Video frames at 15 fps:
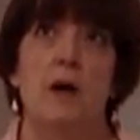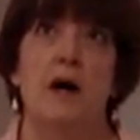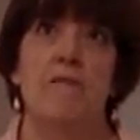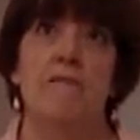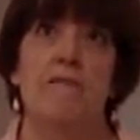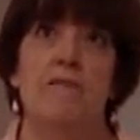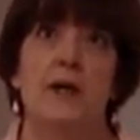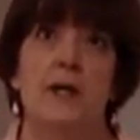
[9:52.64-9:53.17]

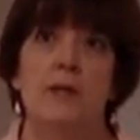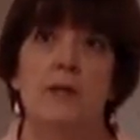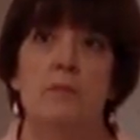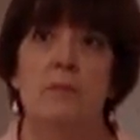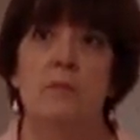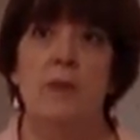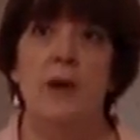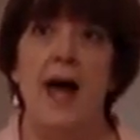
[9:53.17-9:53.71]
of
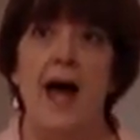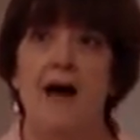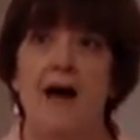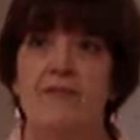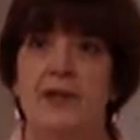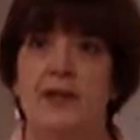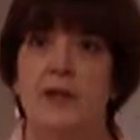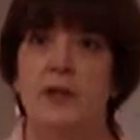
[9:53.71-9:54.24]

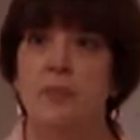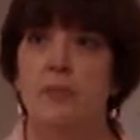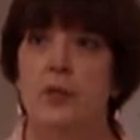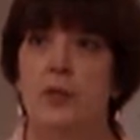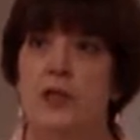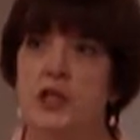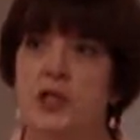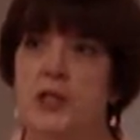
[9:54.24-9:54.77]
having an
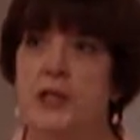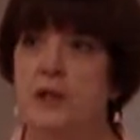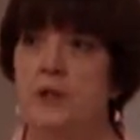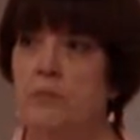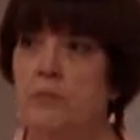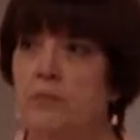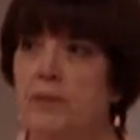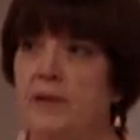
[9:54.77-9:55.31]
abortion
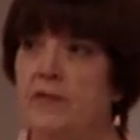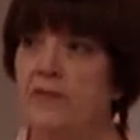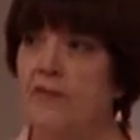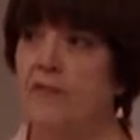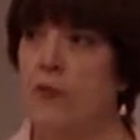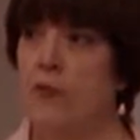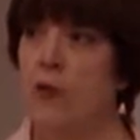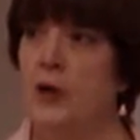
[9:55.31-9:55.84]

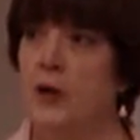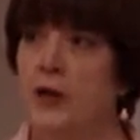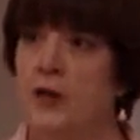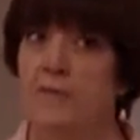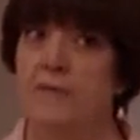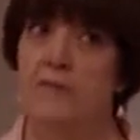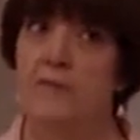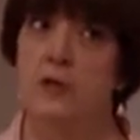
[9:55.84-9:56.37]
before
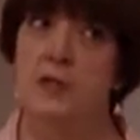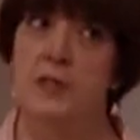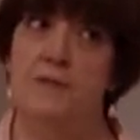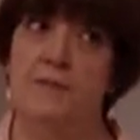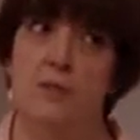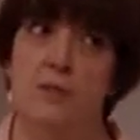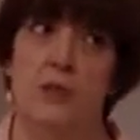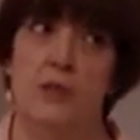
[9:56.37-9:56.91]
your
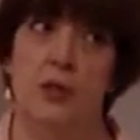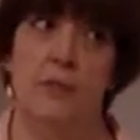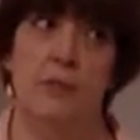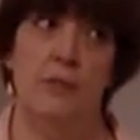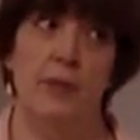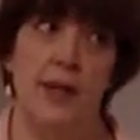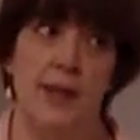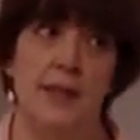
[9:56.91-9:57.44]
first
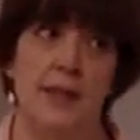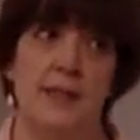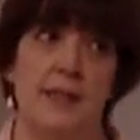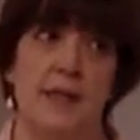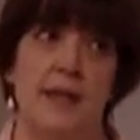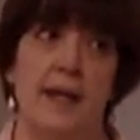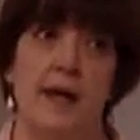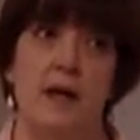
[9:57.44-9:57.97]
full-term
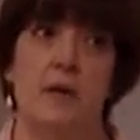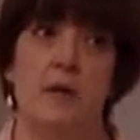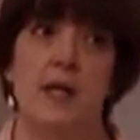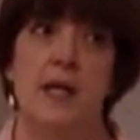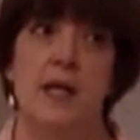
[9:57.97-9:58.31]
pregnancy now